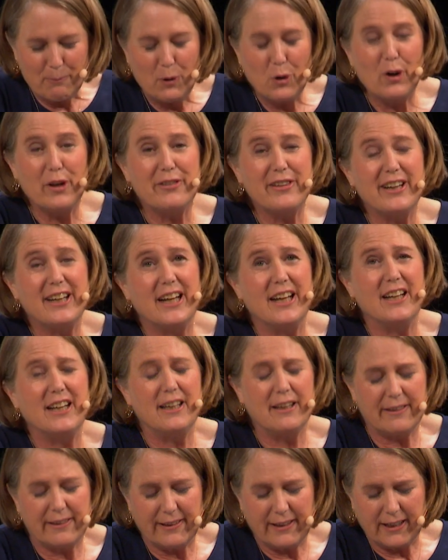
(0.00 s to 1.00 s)
more than
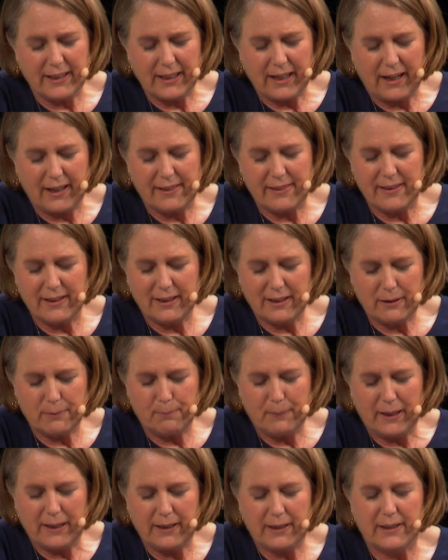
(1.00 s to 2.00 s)
anything, I think
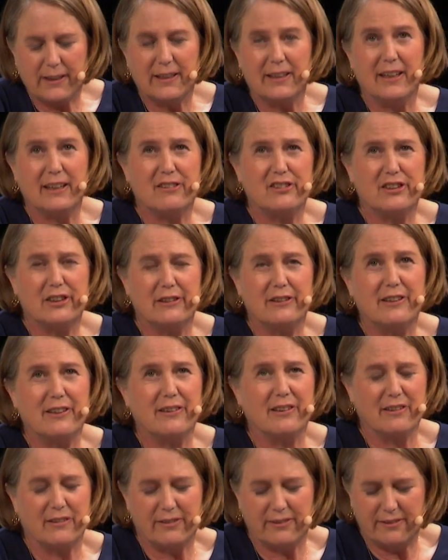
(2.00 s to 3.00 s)
my connection
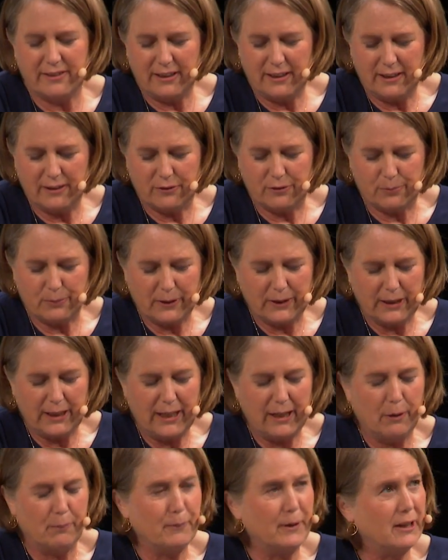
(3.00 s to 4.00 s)
to the sea has really
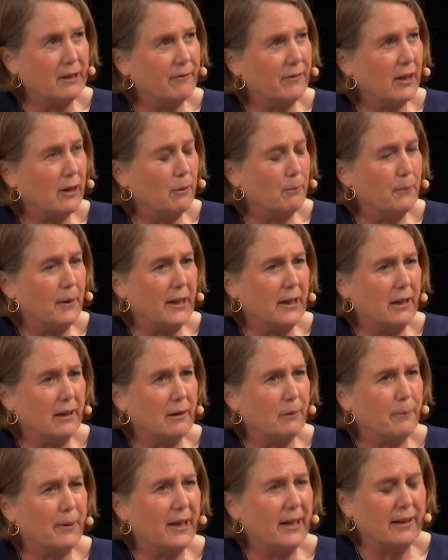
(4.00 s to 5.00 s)
helped me develop my
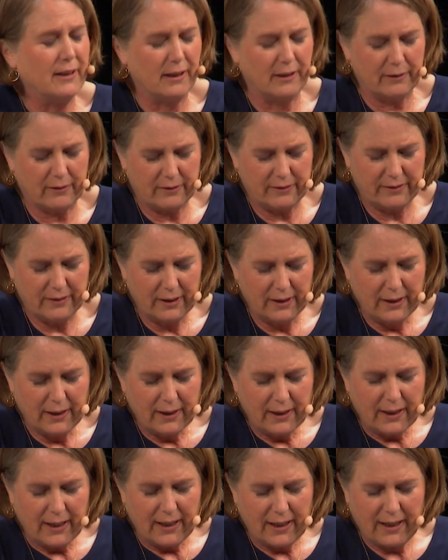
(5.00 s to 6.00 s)
independence
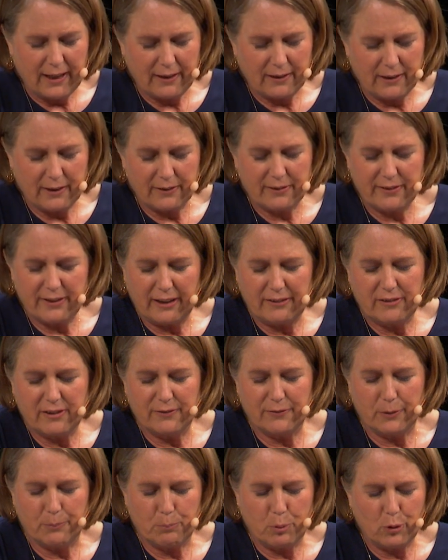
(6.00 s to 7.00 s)
and a sense
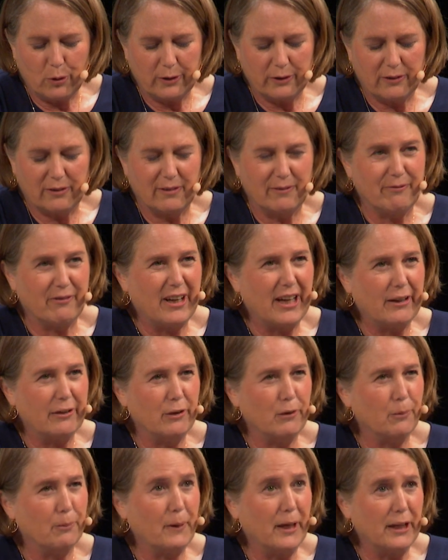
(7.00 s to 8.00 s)
of importance and
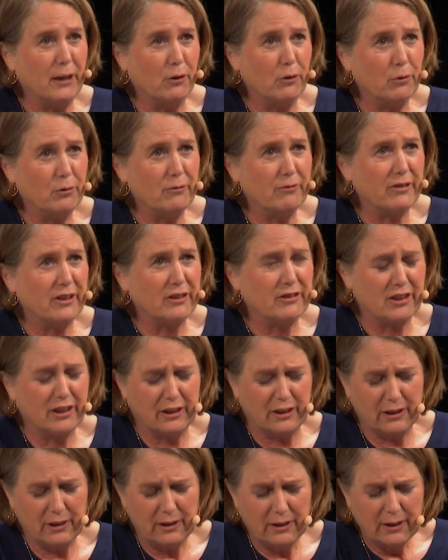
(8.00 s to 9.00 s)
value of my own
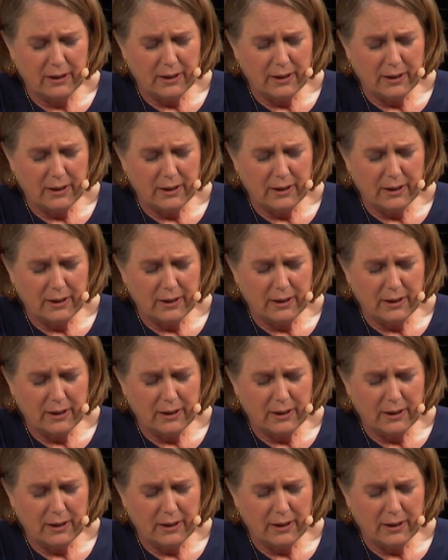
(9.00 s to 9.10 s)
vision.